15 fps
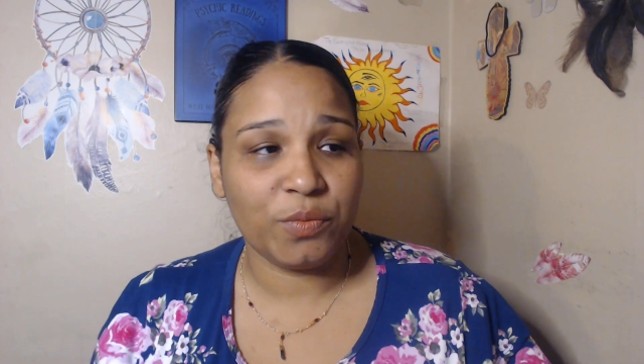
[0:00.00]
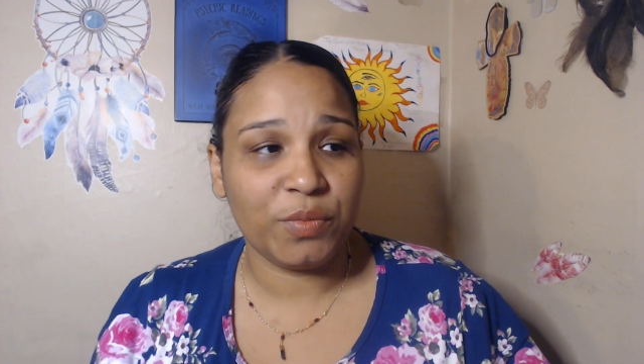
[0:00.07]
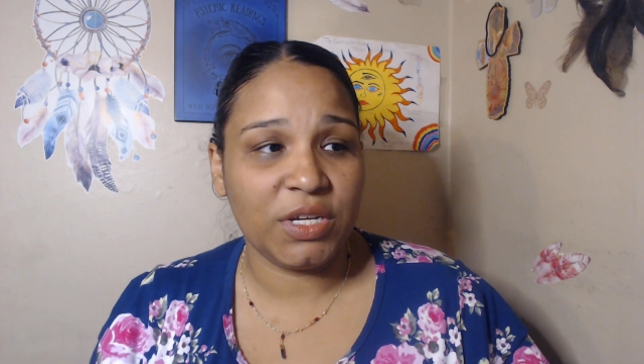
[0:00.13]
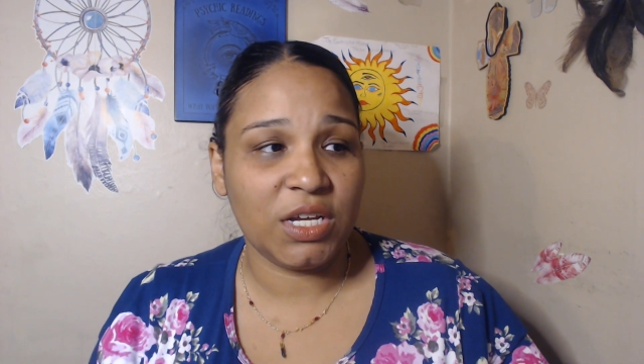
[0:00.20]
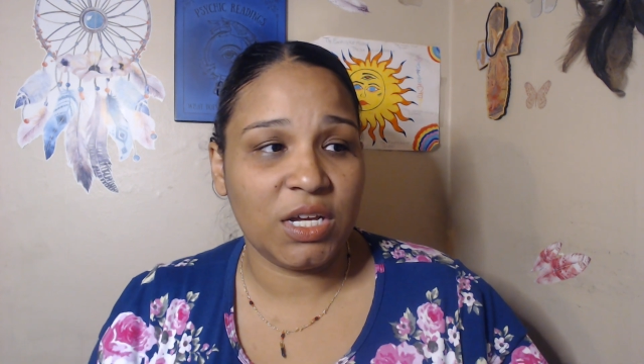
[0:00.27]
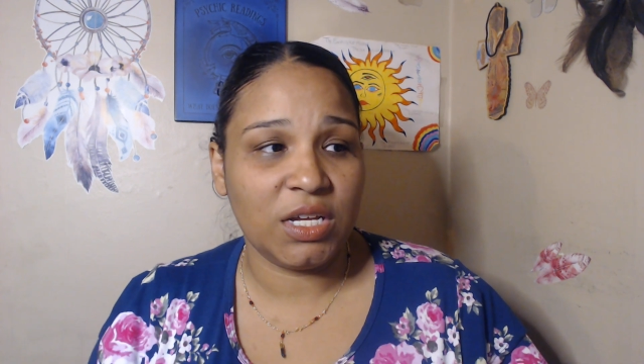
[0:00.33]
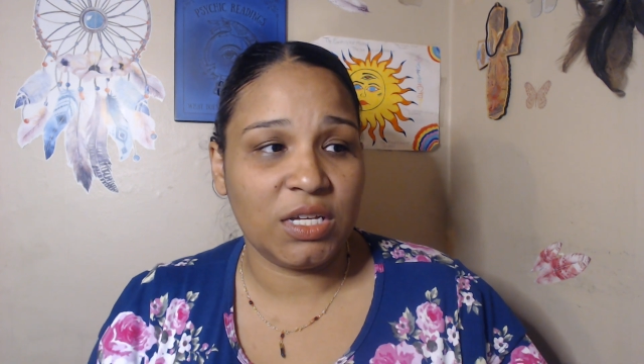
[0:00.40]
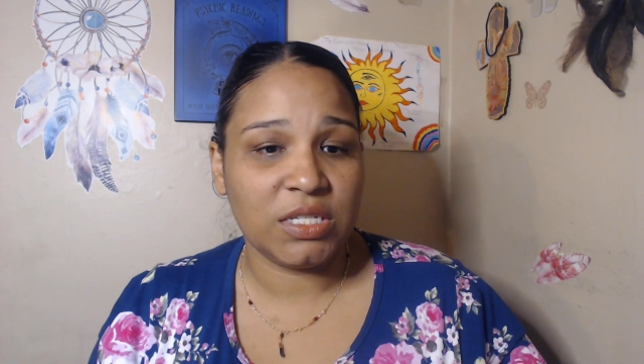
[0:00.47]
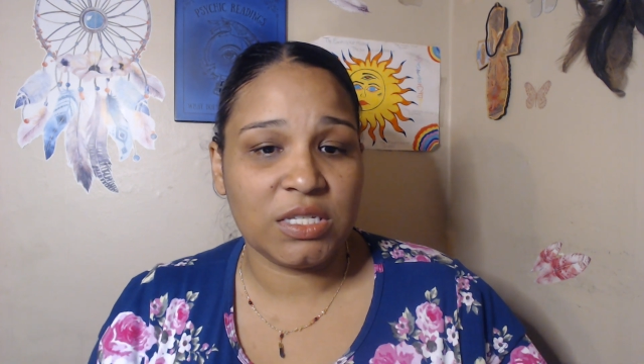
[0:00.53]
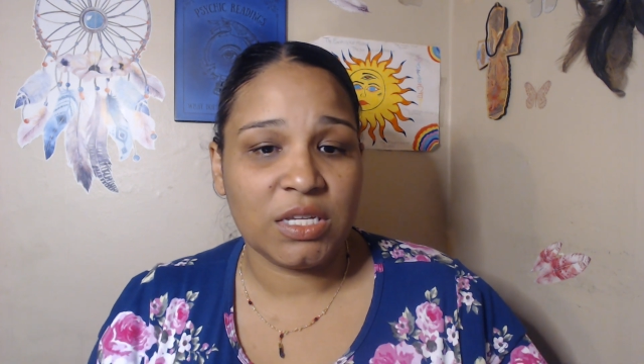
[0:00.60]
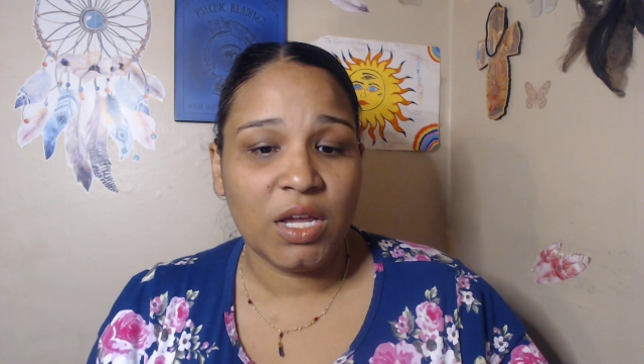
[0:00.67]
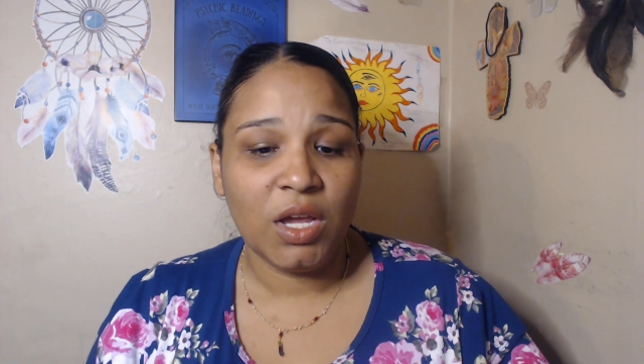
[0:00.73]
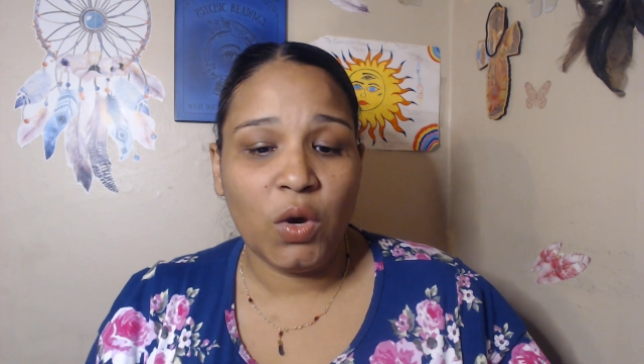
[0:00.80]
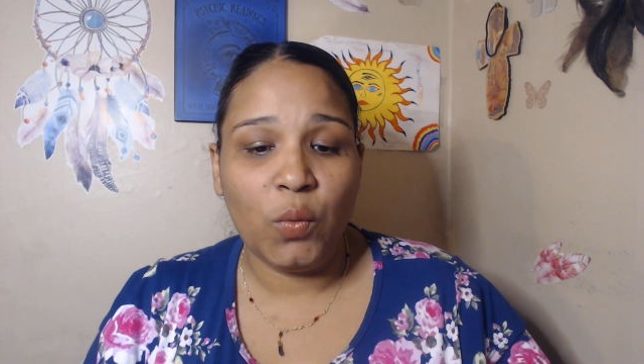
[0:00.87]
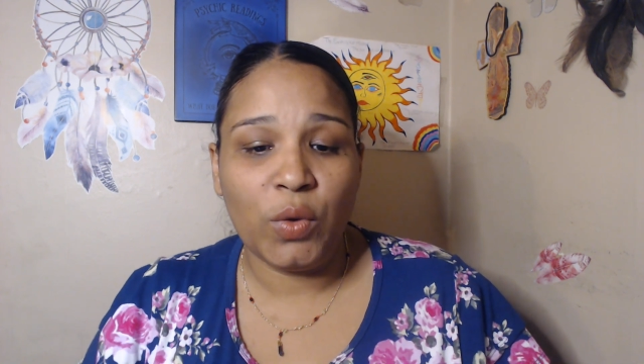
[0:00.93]
because
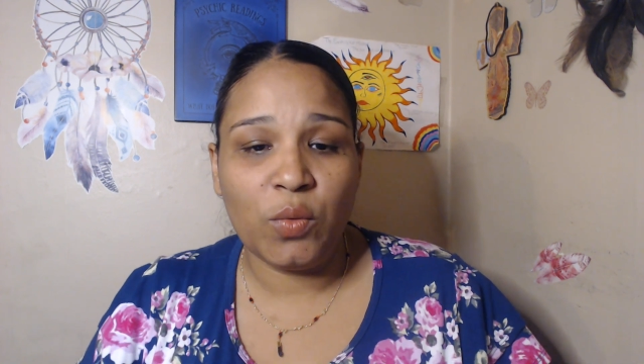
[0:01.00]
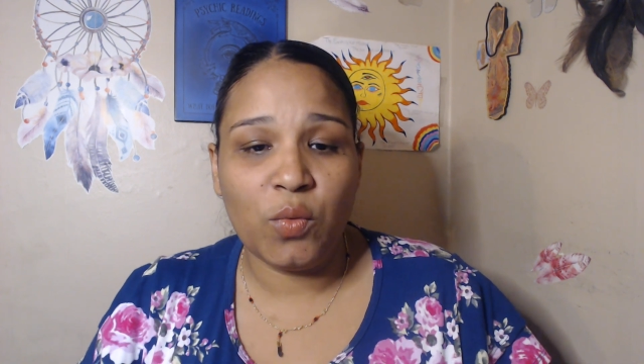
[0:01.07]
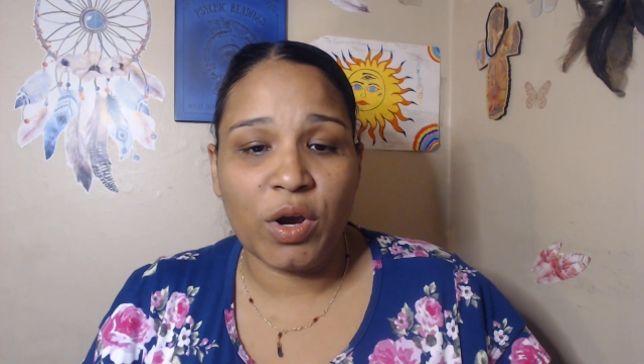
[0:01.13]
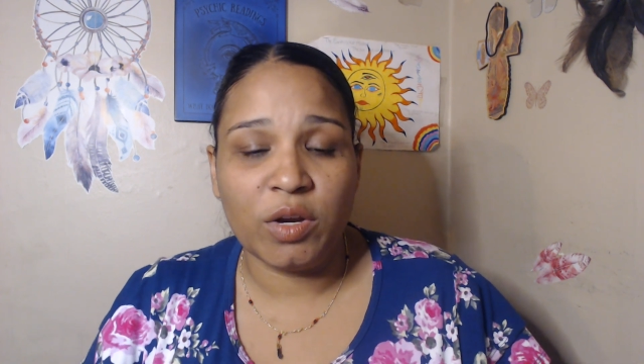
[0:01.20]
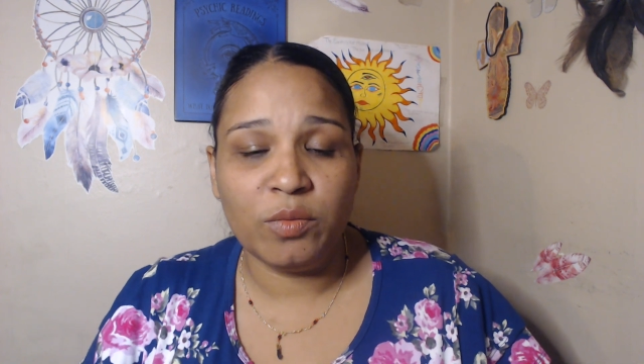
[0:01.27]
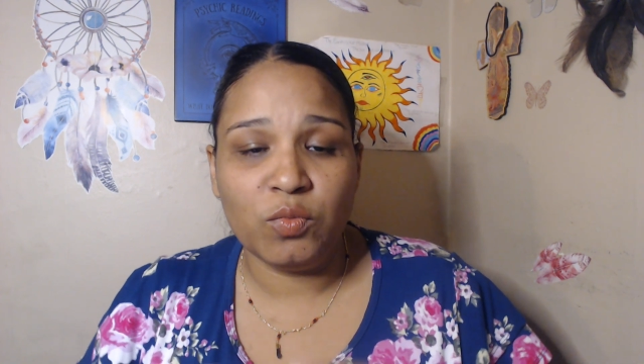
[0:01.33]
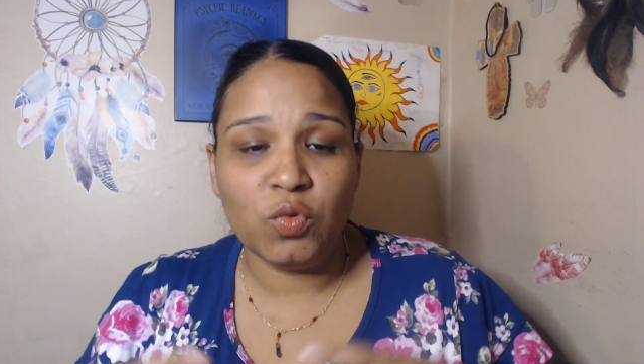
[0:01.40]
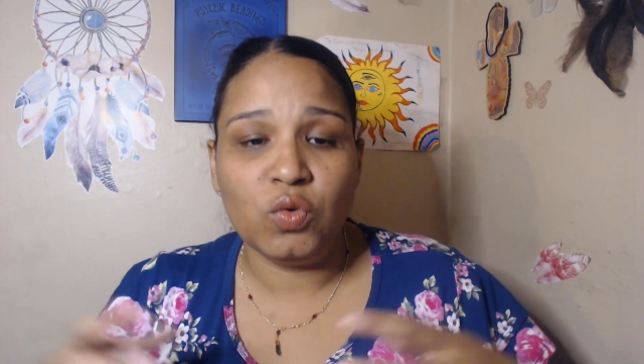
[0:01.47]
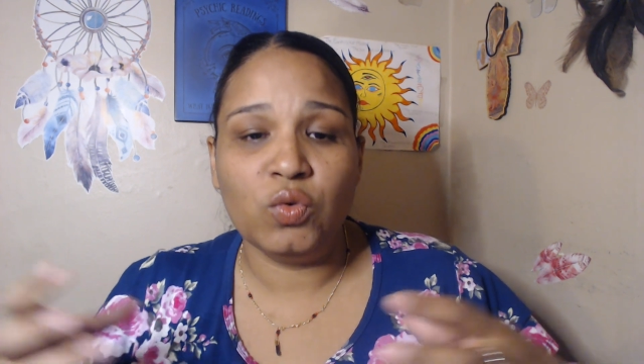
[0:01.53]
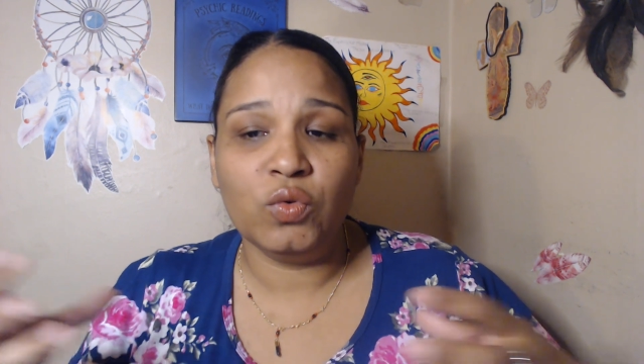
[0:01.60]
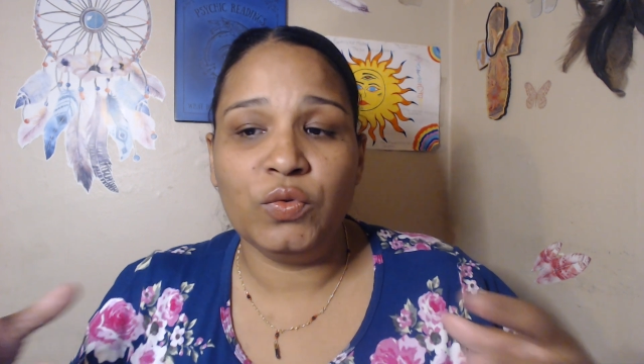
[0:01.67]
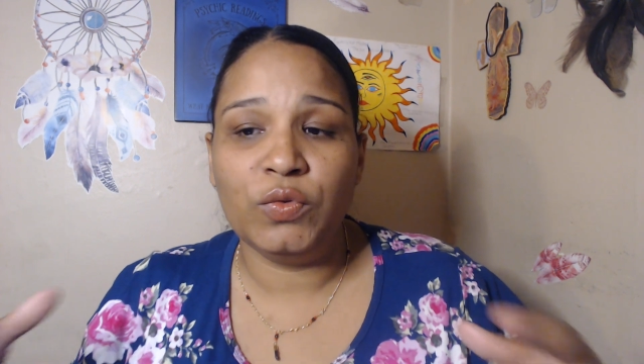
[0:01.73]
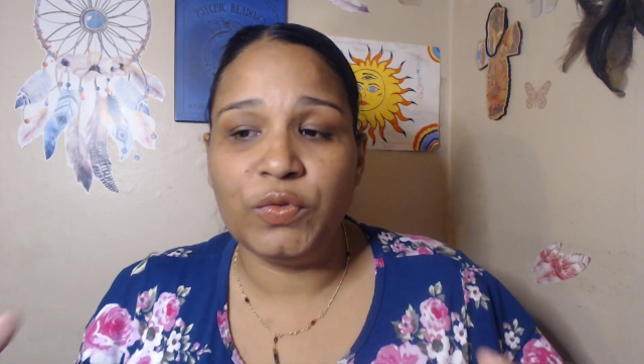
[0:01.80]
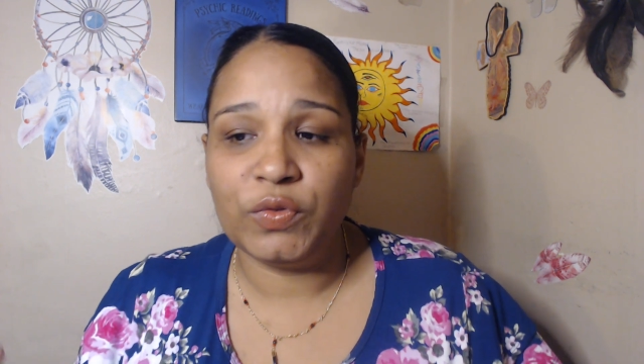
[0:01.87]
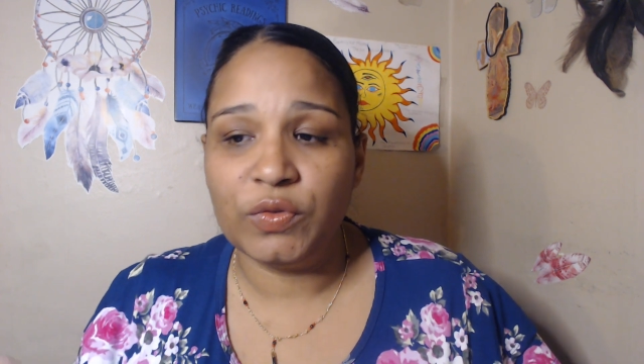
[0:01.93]
we want to
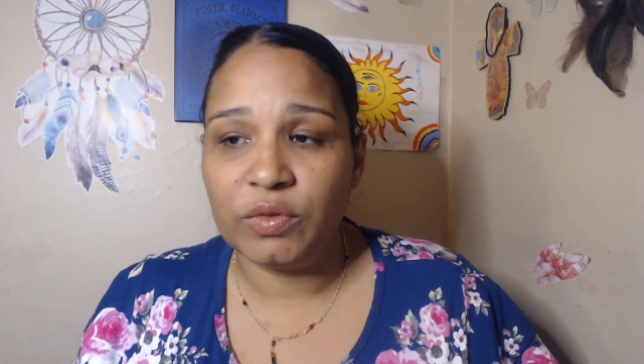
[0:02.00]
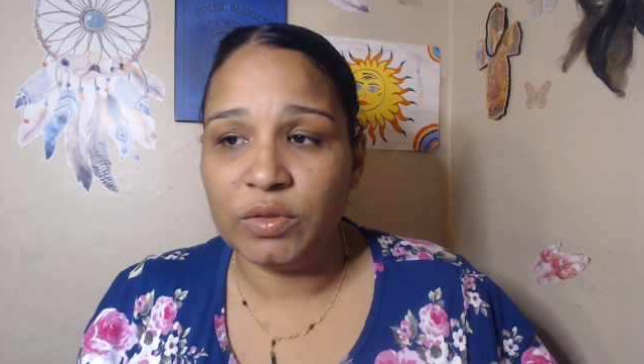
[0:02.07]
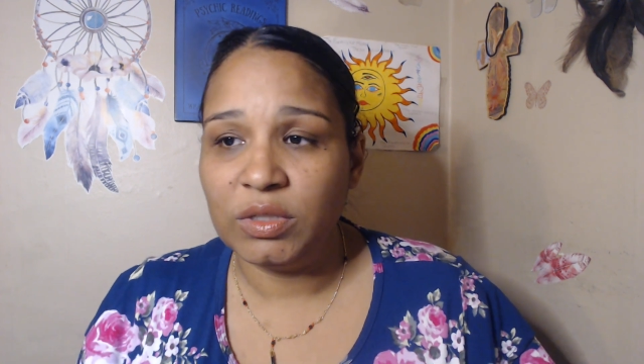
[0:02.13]
move